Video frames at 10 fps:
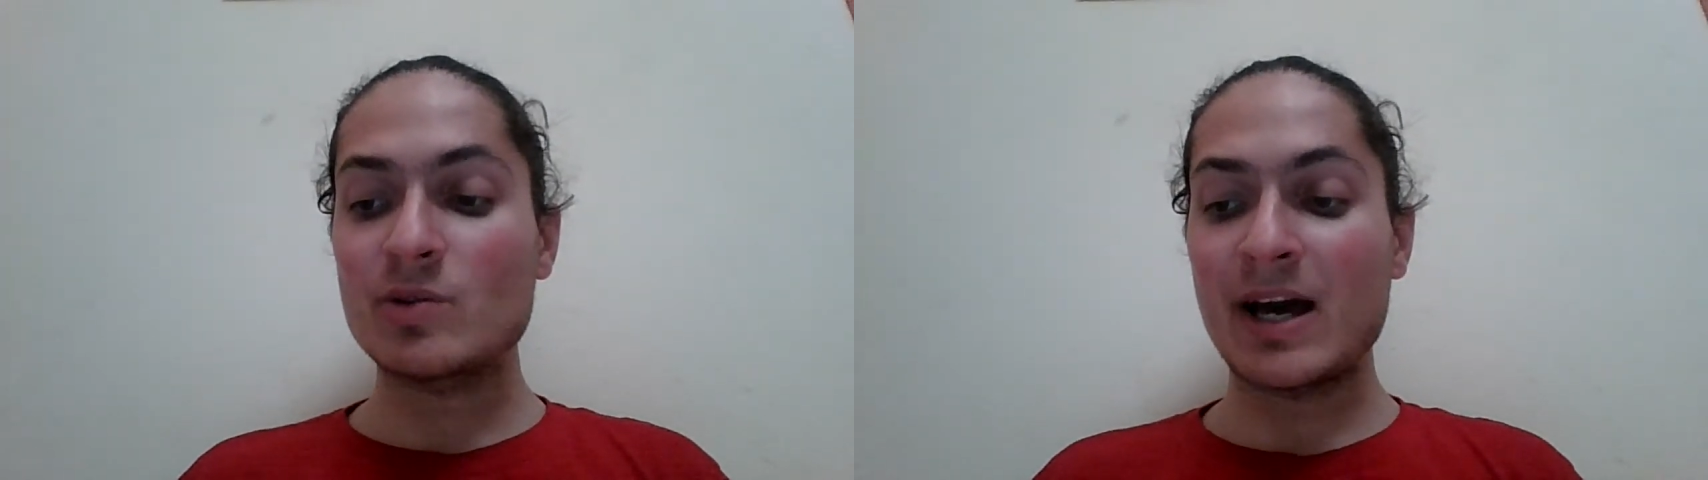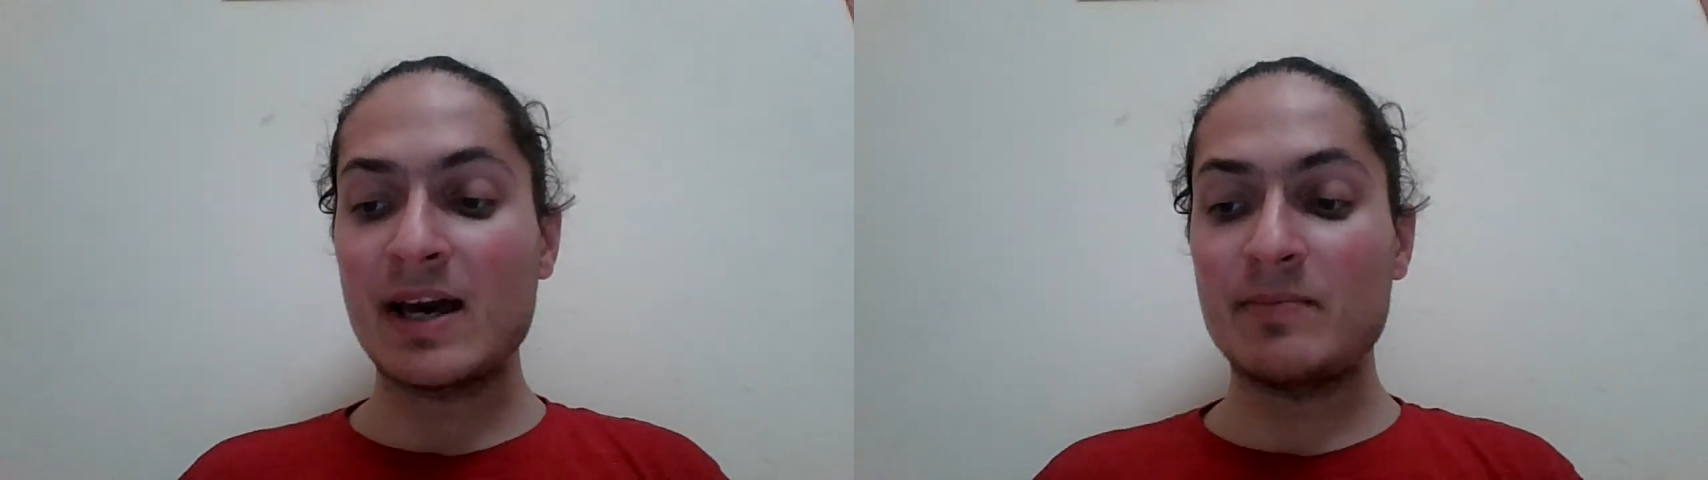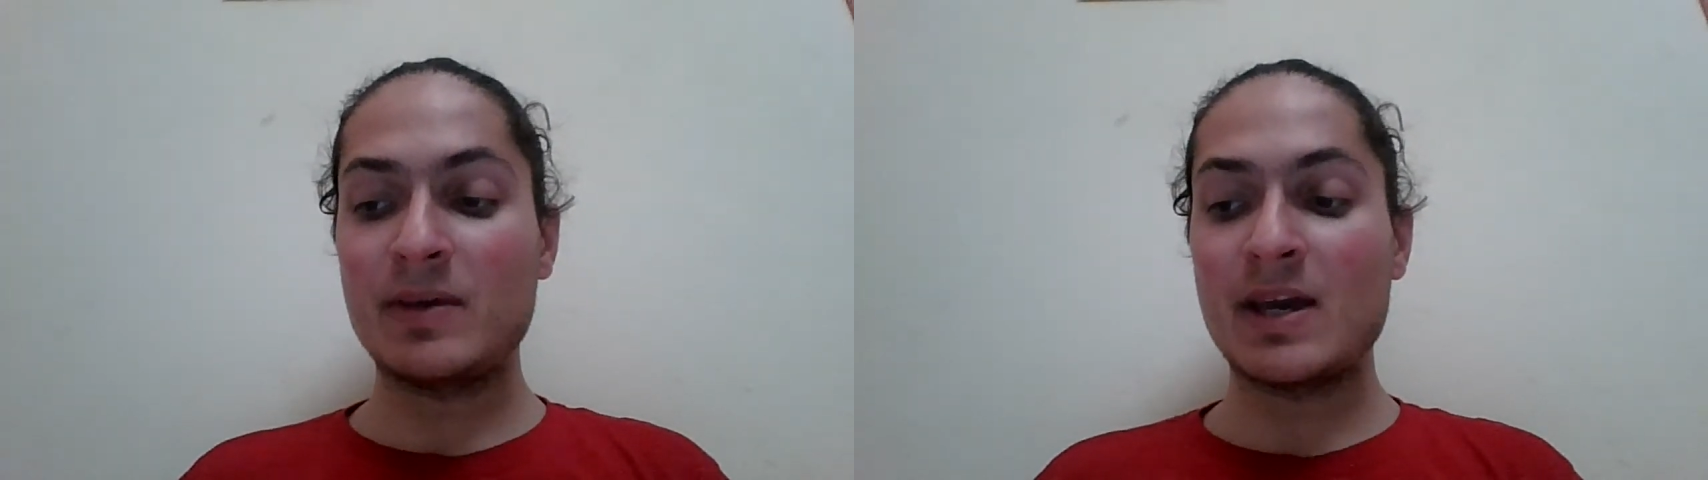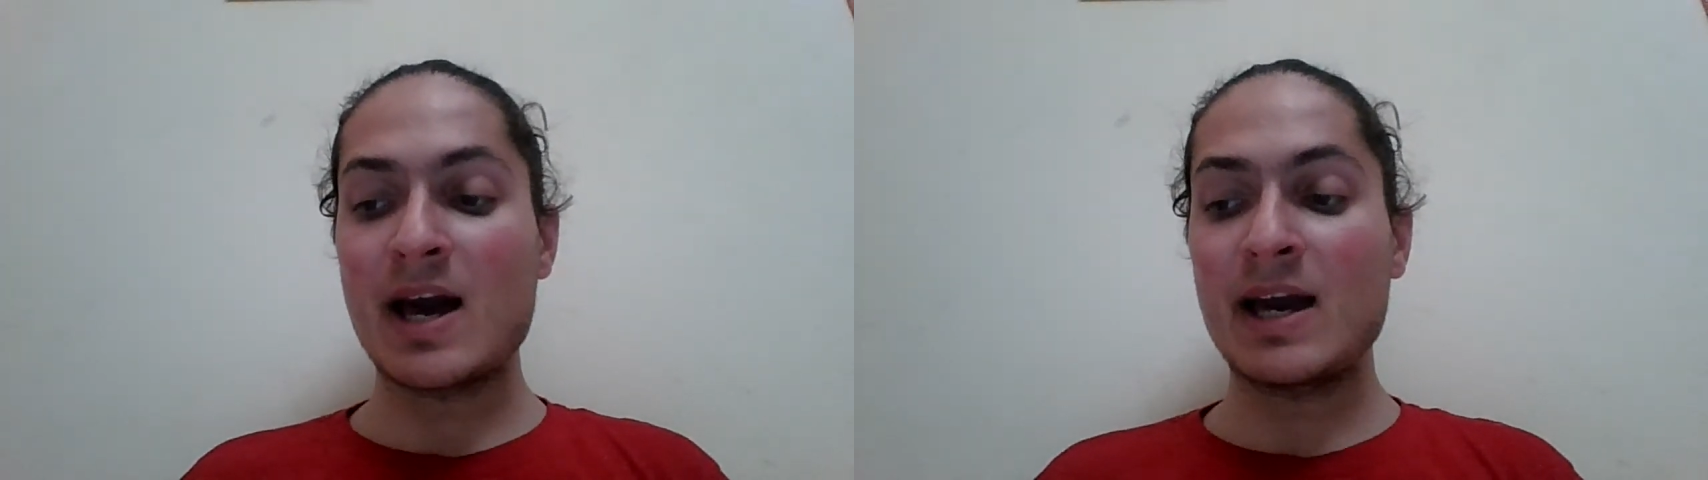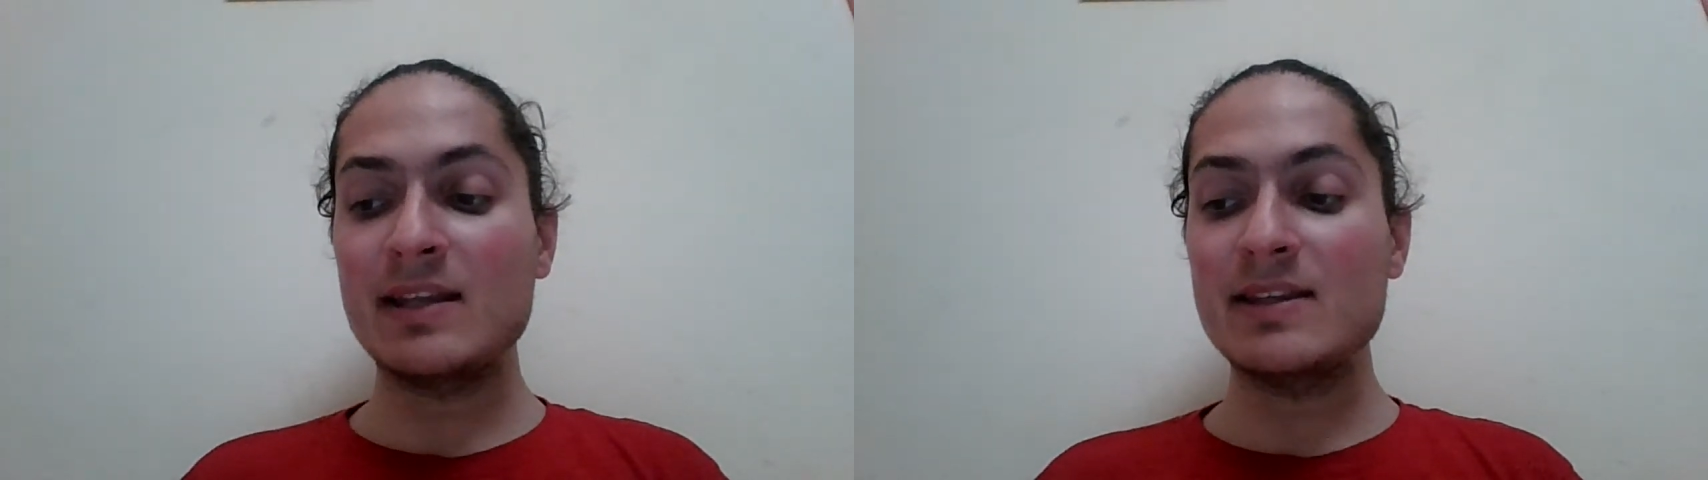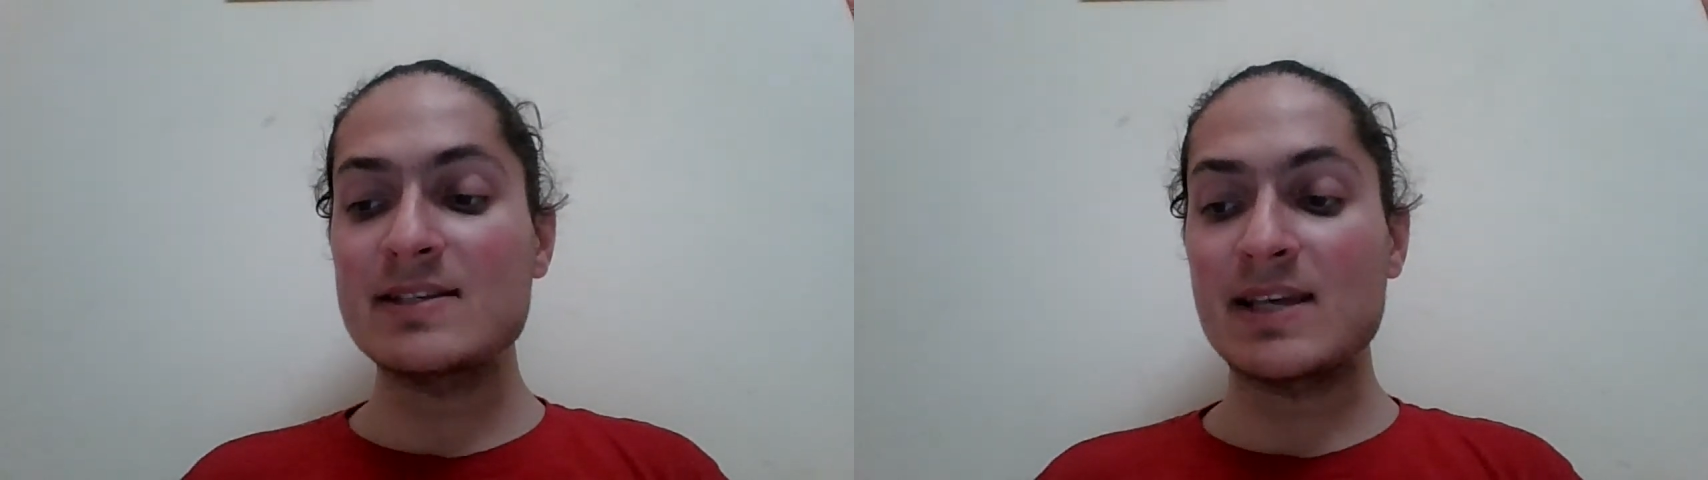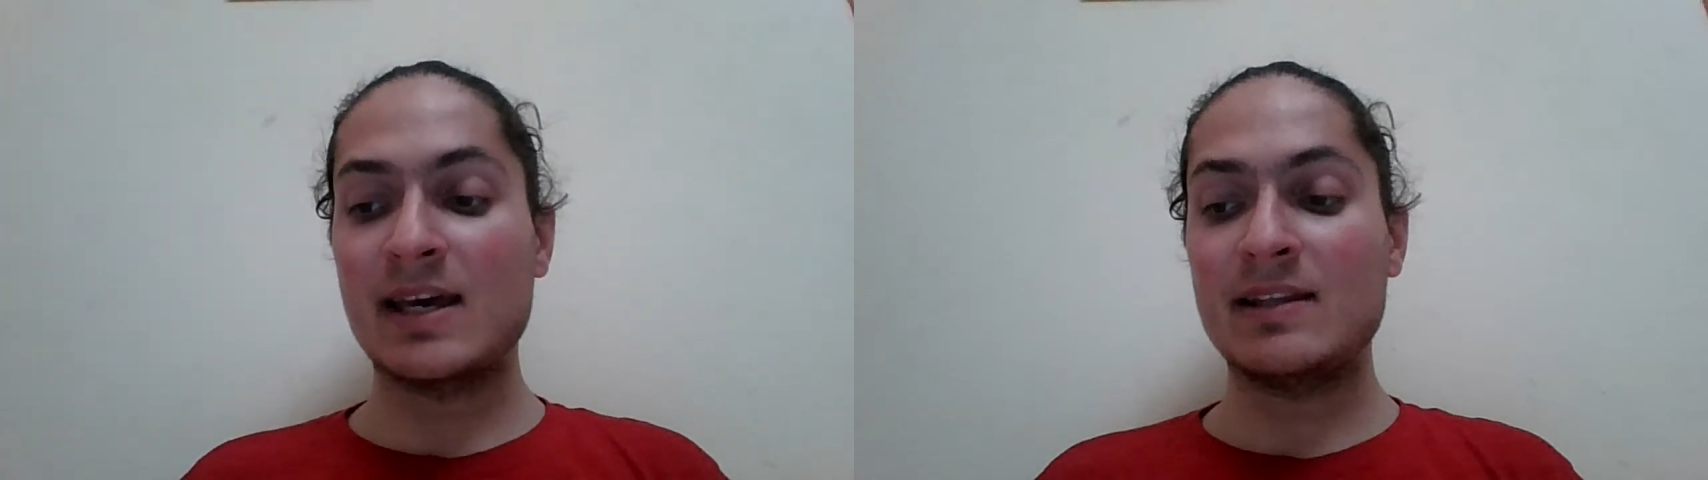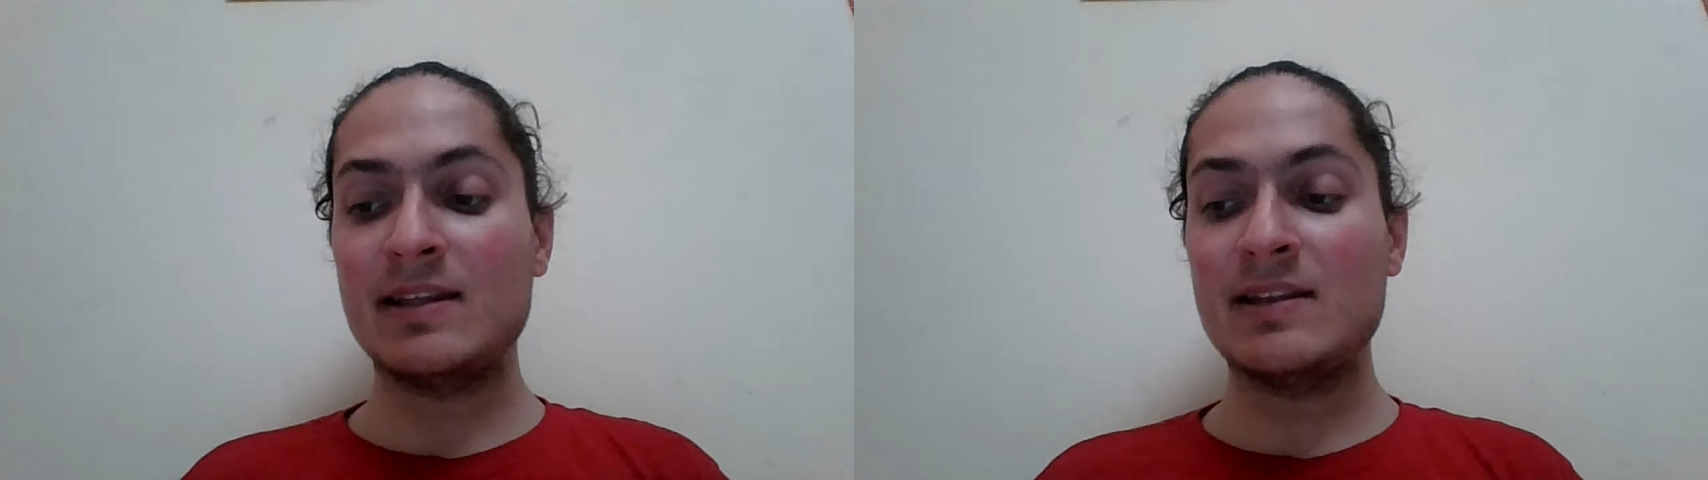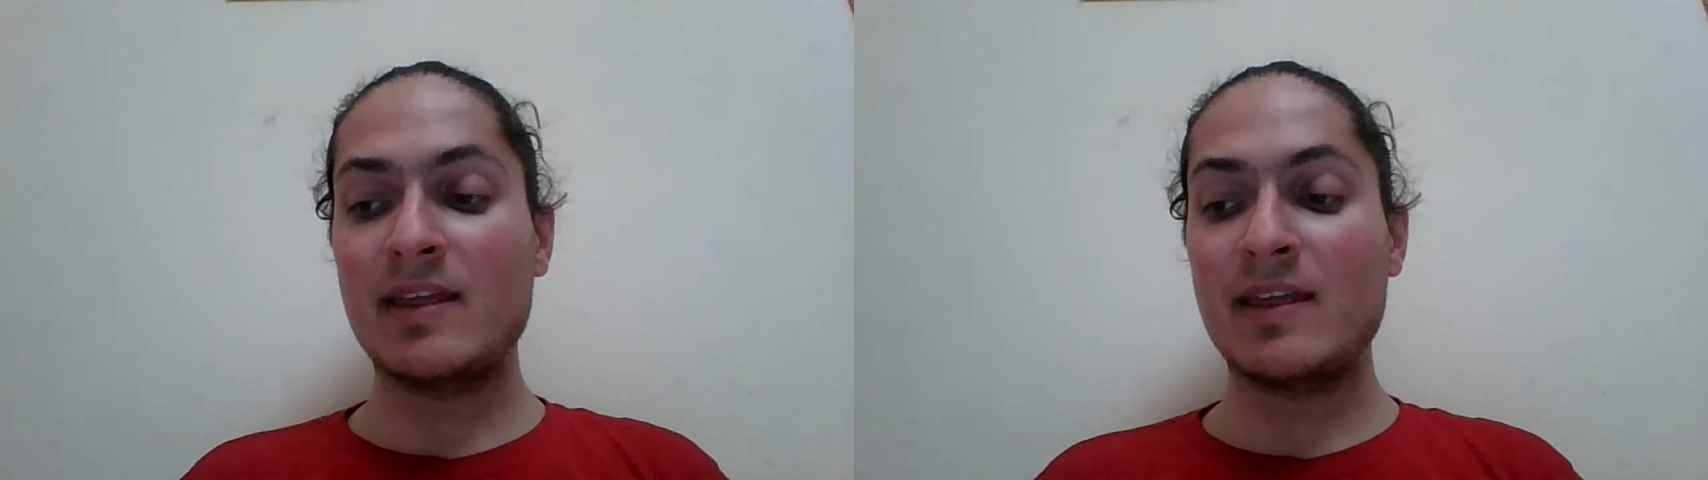Hypia, I decided